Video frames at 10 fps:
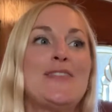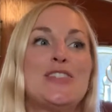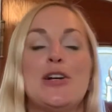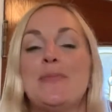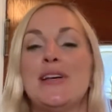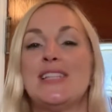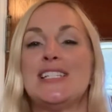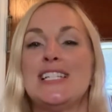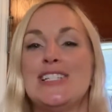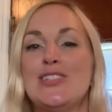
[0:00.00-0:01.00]
sharp on the
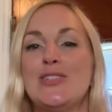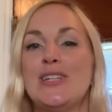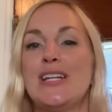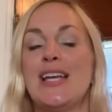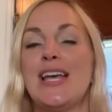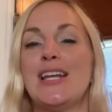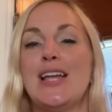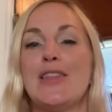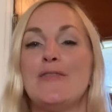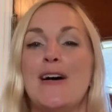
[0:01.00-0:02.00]
D string, and on
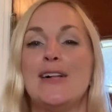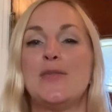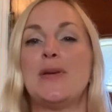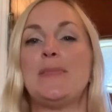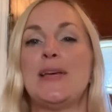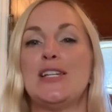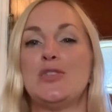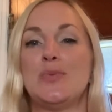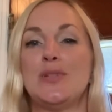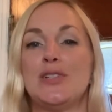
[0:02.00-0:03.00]
the following page
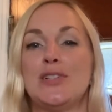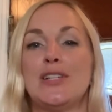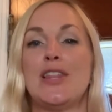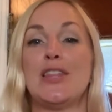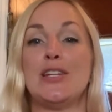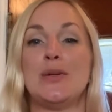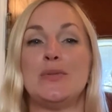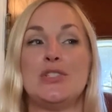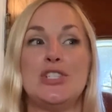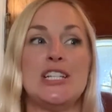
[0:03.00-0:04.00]
we'll learn the note
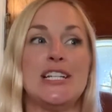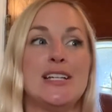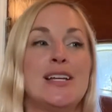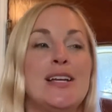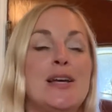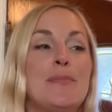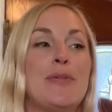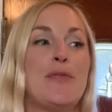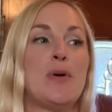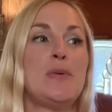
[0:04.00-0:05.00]
G.
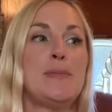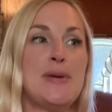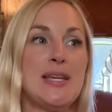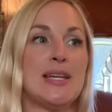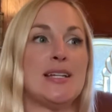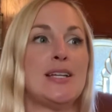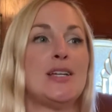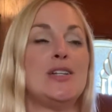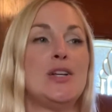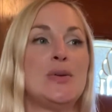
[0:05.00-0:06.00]
Before we begin,
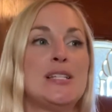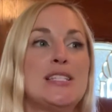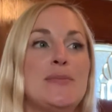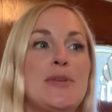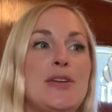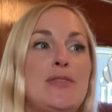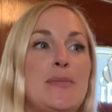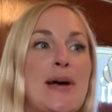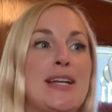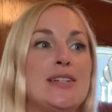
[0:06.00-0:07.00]
notice some of the
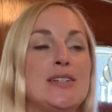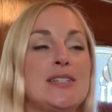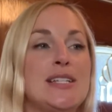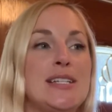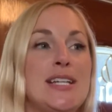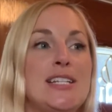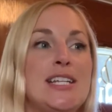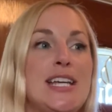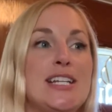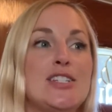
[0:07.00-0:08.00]
reminders. It
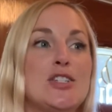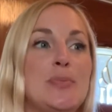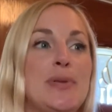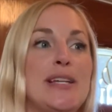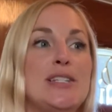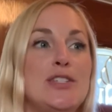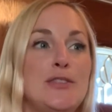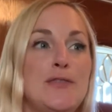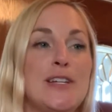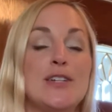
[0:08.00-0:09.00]
indicates to place your
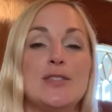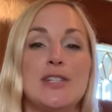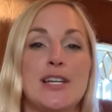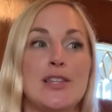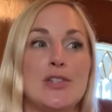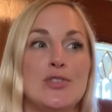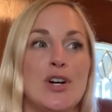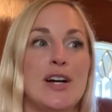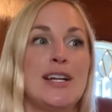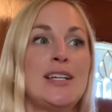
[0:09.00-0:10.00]
fingers like the
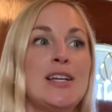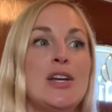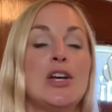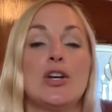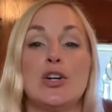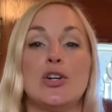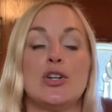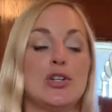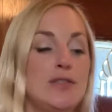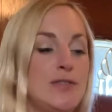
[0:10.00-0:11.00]
drawing,
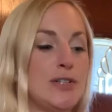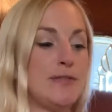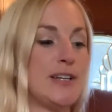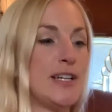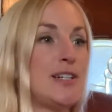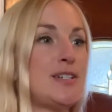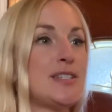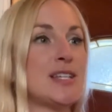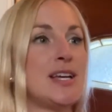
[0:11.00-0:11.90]
curve your fingers,